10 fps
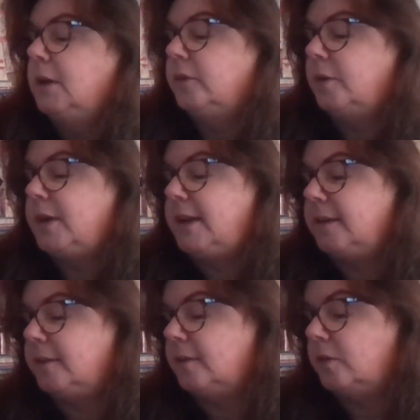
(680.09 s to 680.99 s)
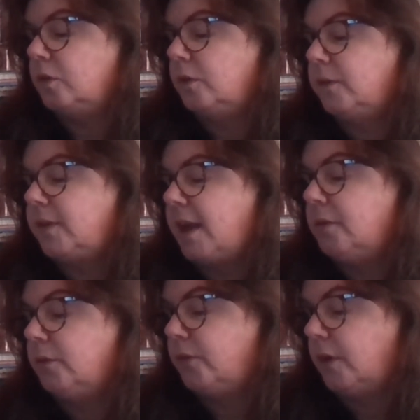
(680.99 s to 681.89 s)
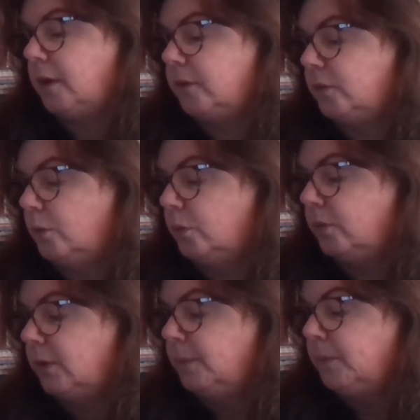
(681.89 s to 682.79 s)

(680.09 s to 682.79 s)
So it doesn't sort of say reversals,